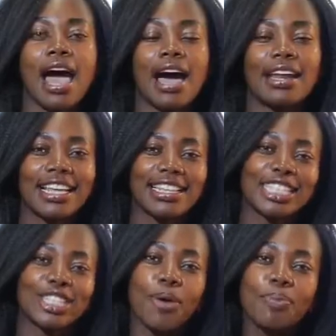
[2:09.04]
Under this
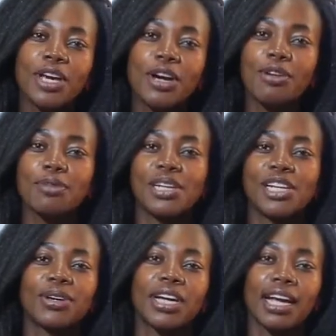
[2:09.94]
topic, we'll be
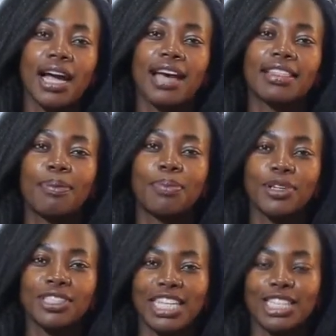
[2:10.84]
looking at the
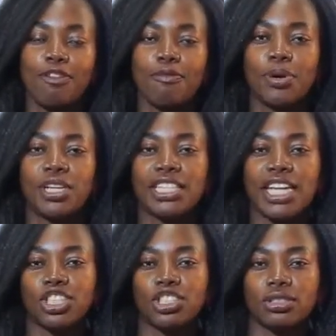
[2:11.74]
process of
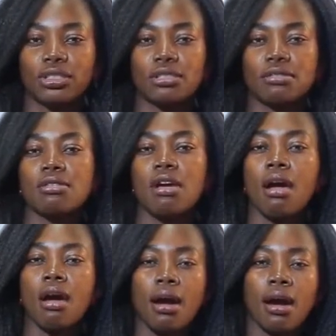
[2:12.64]
pollination,
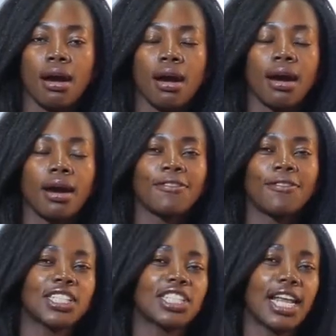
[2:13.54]

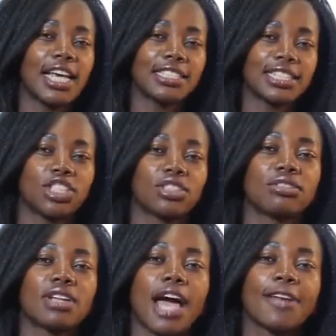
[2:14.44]

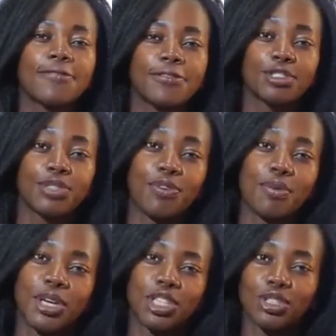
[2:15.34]
fertilization, and fruit
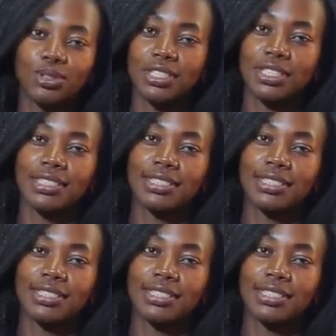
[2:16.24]
formation.